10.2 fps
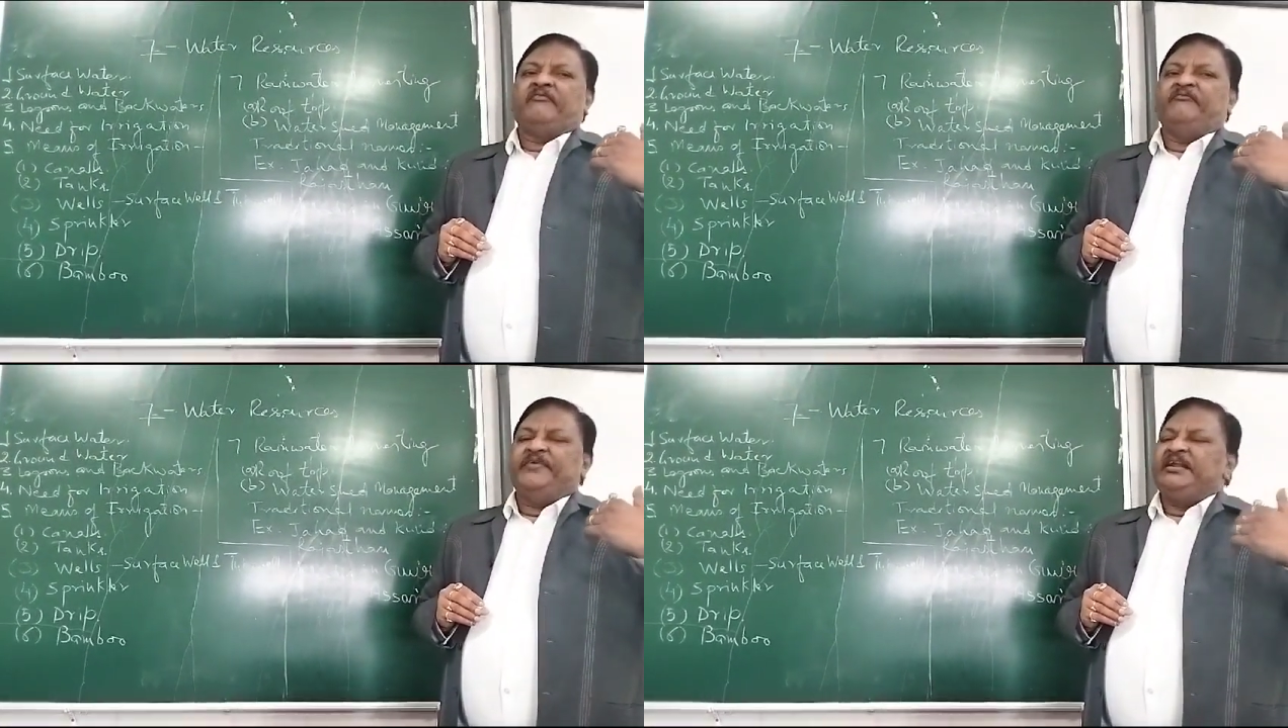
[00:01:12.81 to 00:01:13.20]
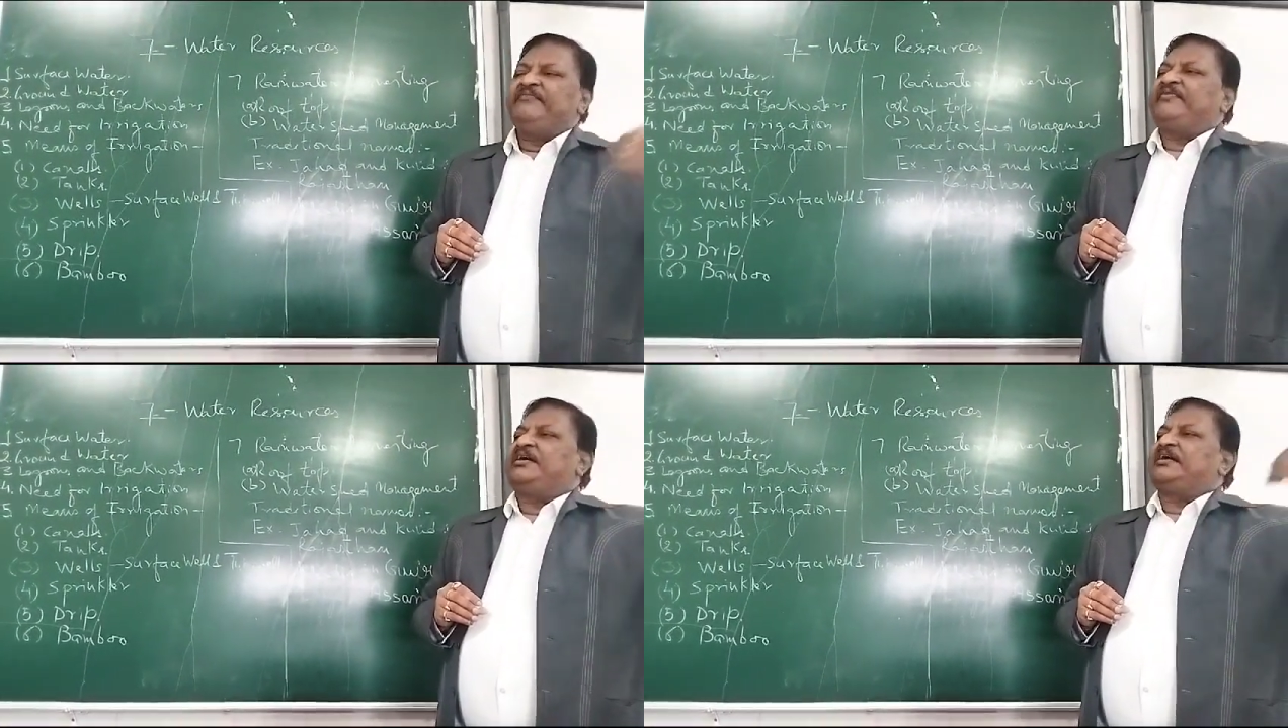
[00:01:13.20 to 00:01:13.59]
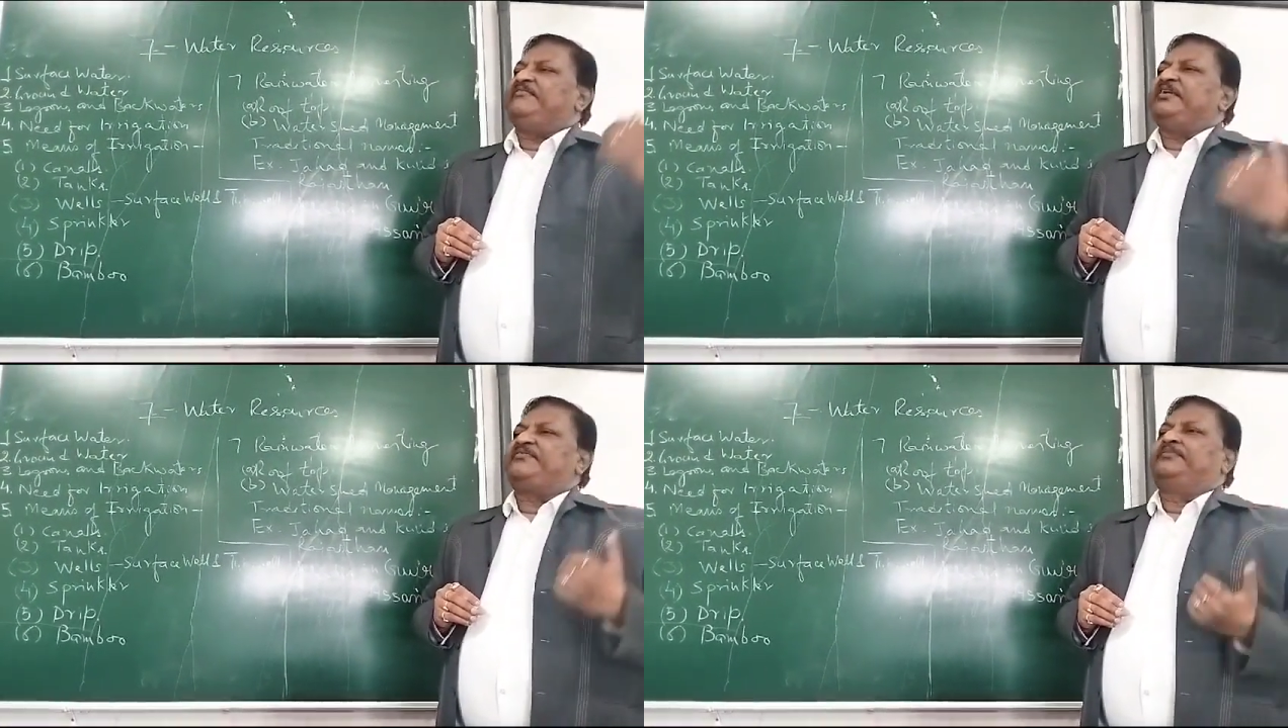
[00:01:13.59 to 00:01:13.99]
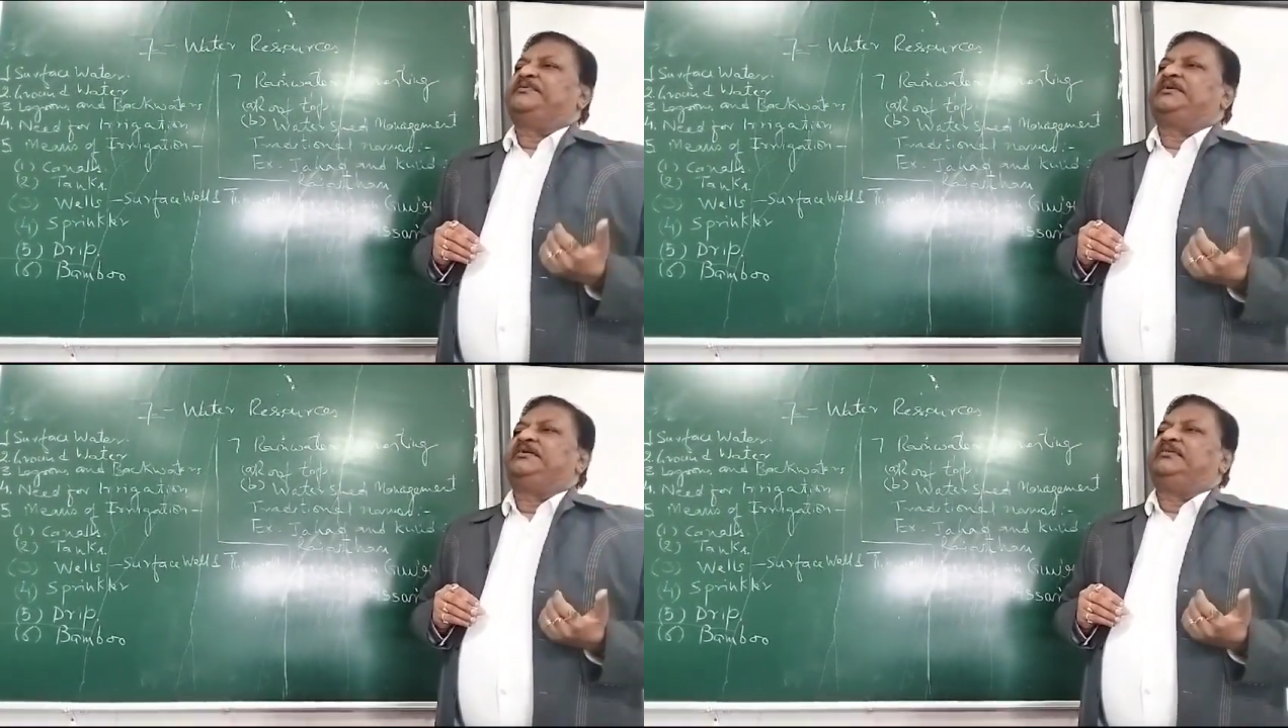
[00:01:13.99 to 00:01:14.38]
very far away from
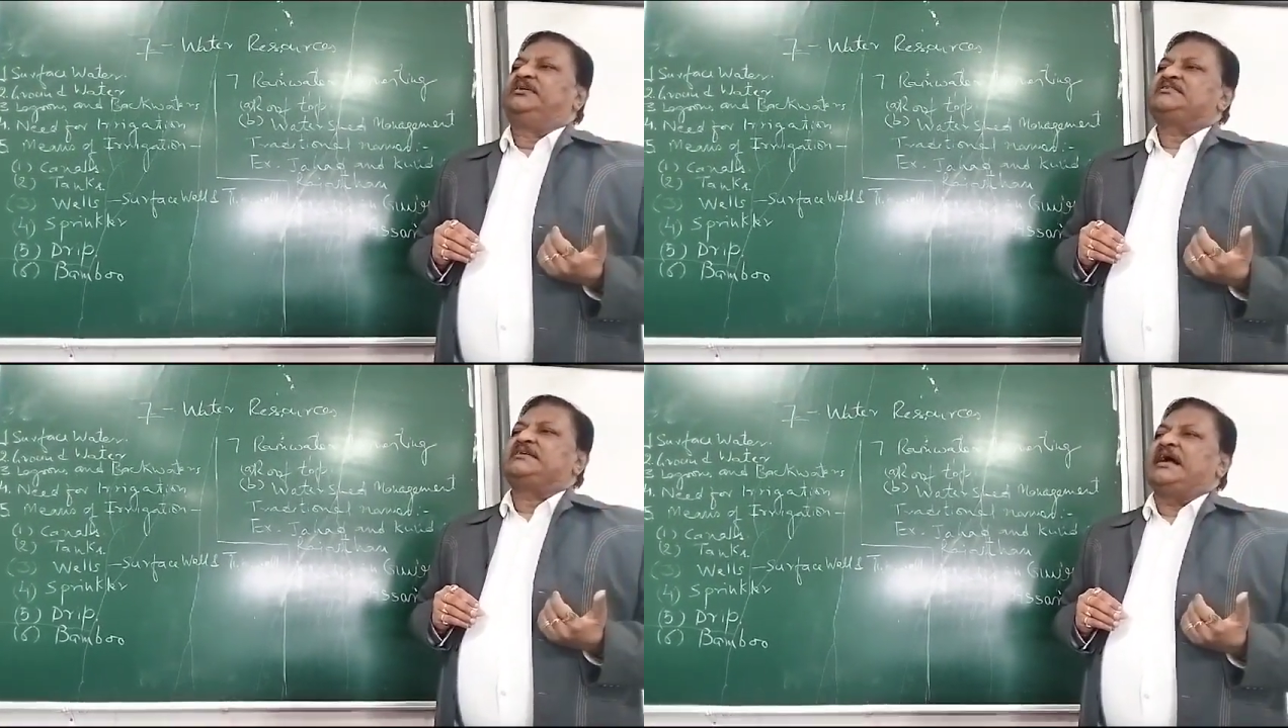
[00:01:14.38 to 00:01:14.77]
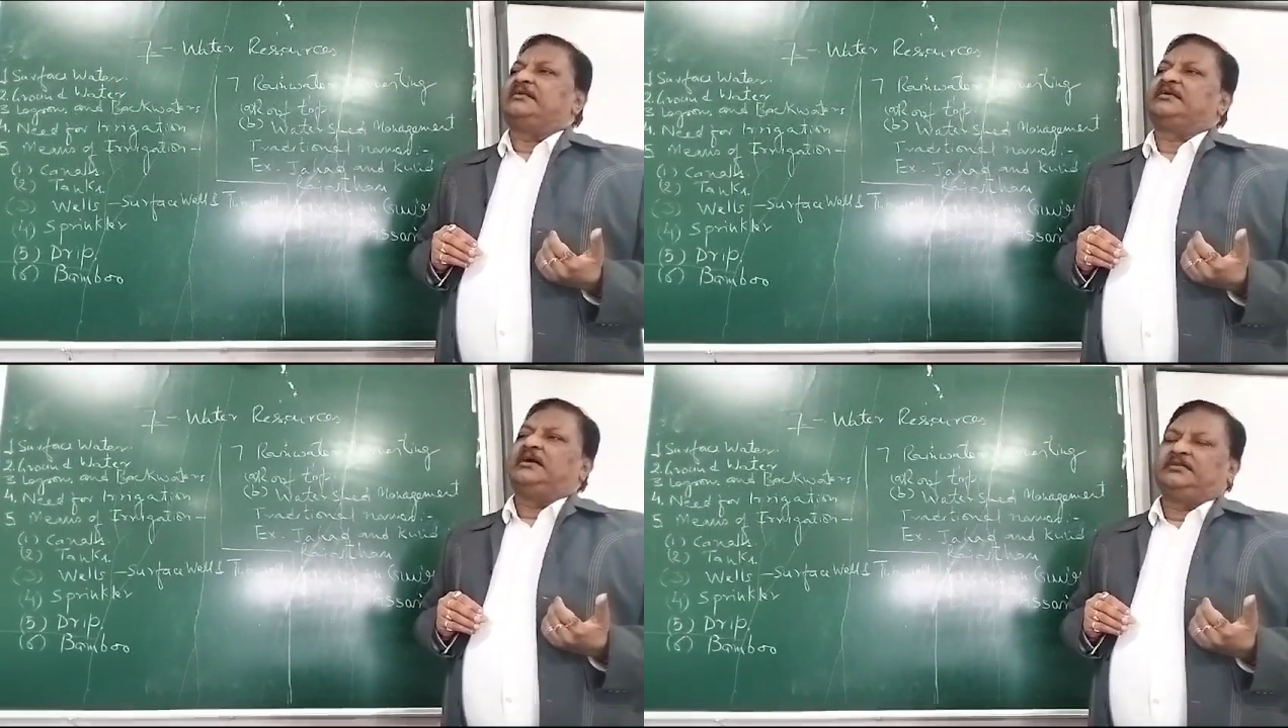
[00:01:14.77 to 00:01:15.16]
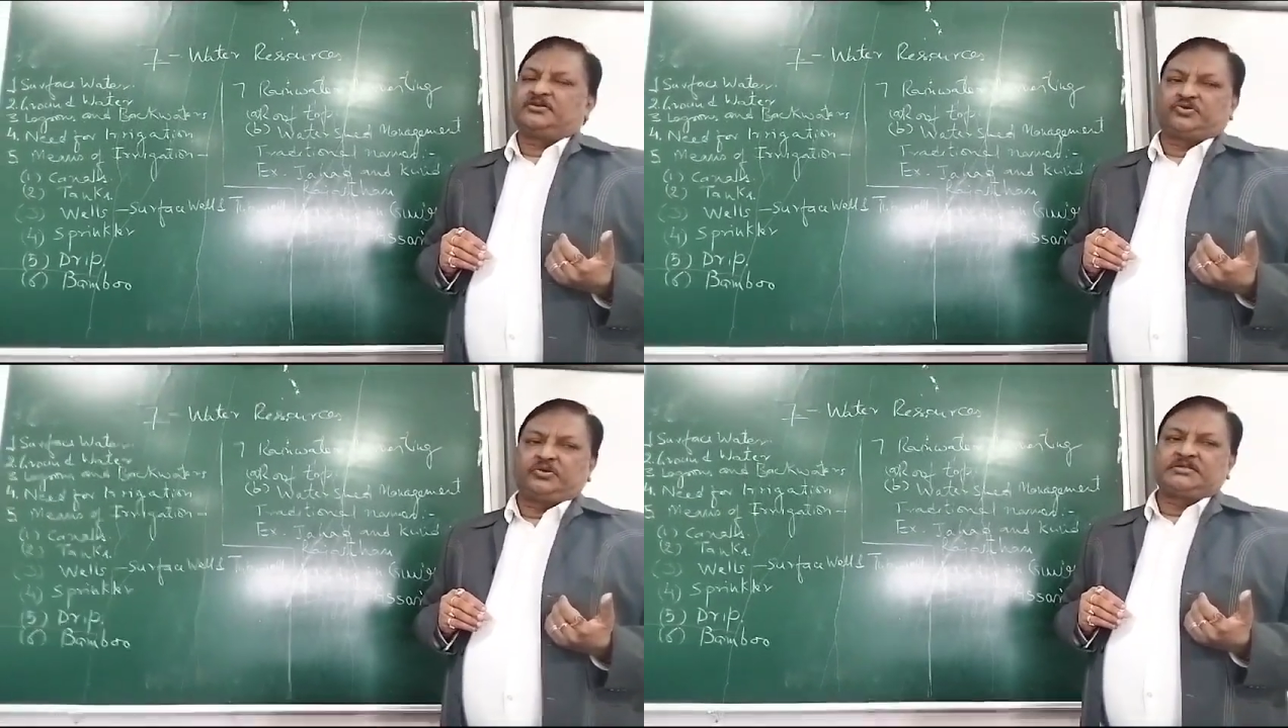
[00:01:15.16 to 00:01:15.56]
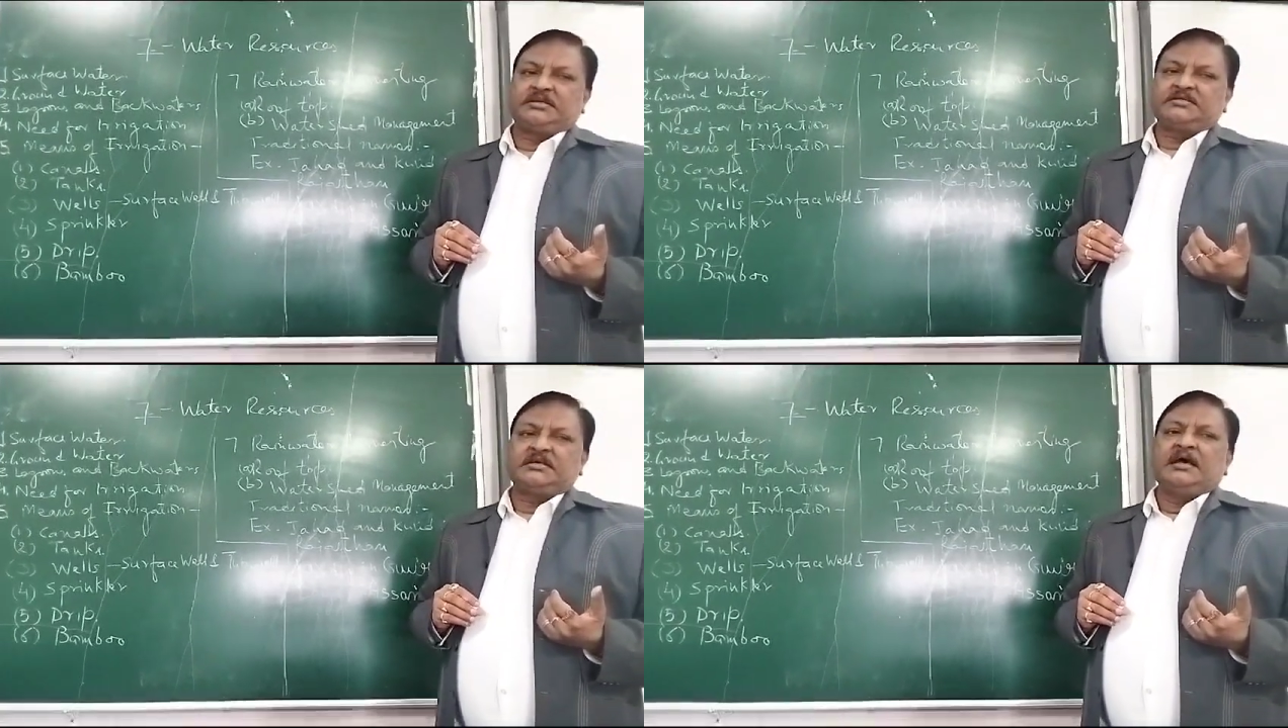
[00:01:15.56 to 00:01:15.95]
the rivers and the other
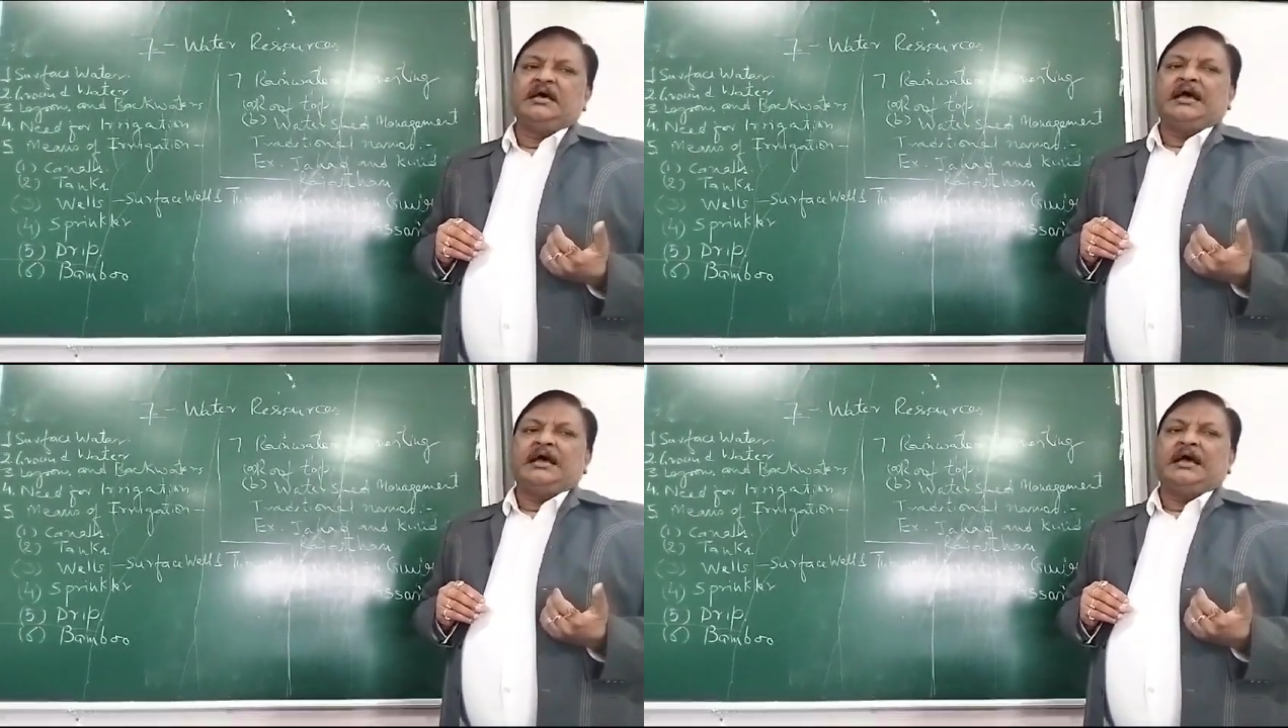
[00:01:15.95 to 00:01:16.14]
sources,